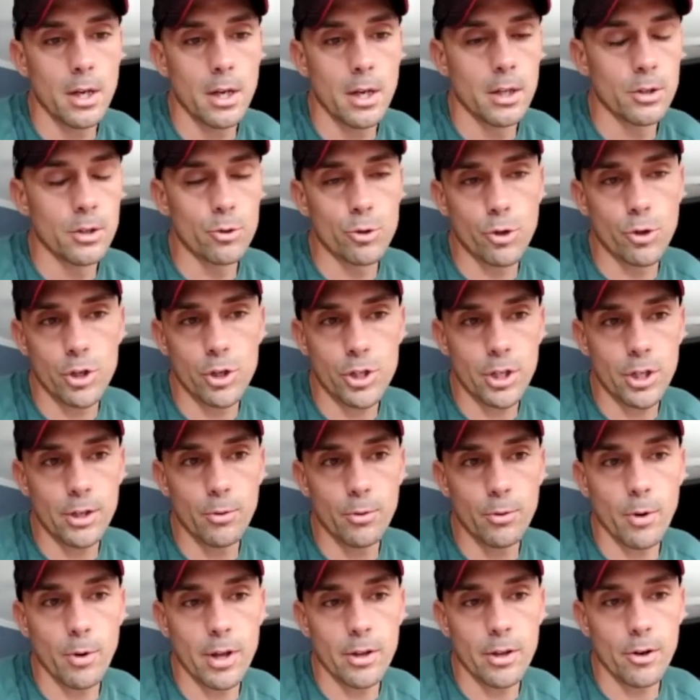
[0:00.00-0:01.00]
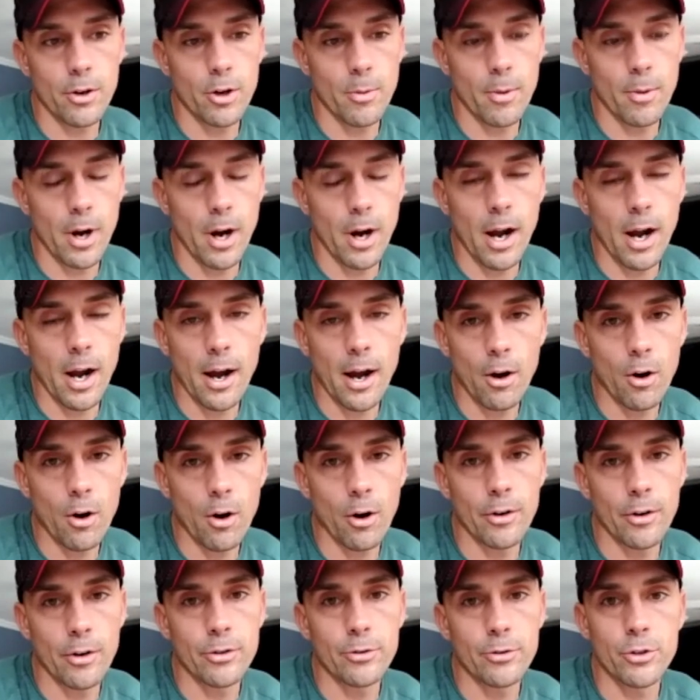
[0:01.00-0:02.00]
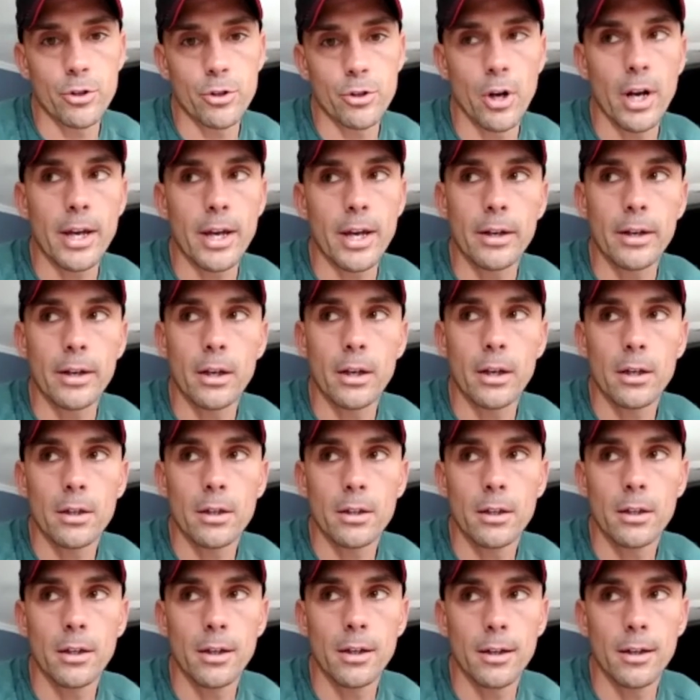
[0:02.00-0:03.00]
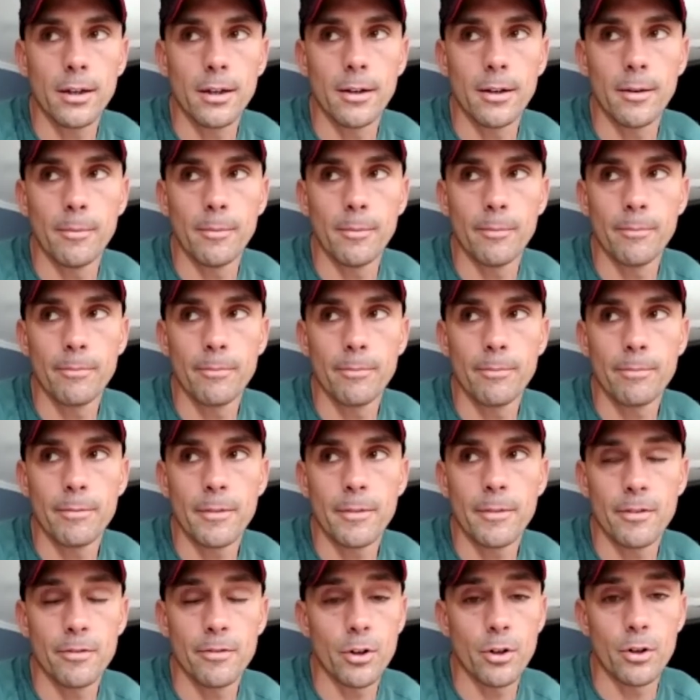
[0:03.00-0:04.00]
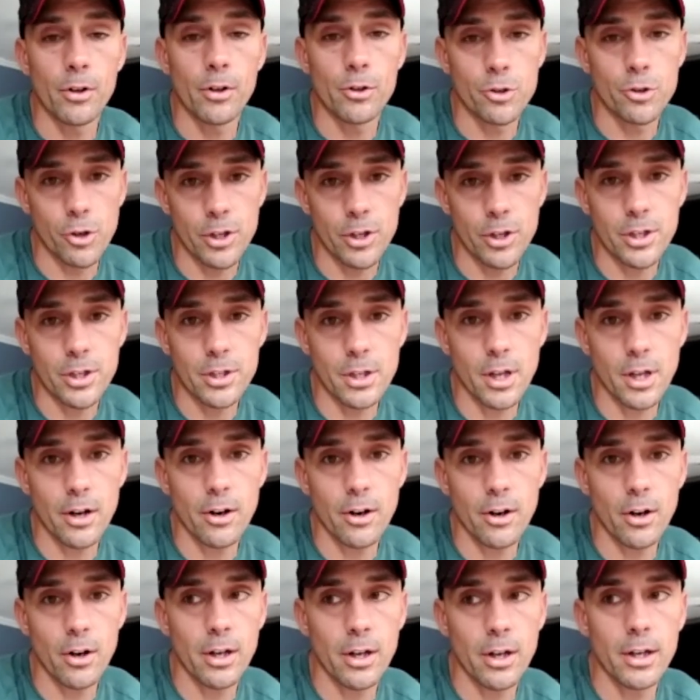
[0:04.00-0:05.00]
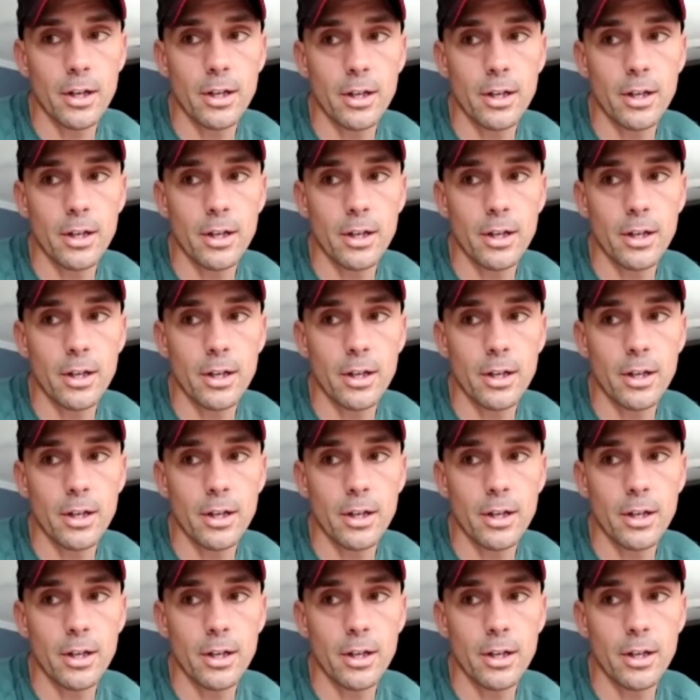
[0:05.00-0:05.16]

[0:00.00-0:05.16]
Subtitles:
nutrition and weather, no matter how hard you train, if your nutrition's not on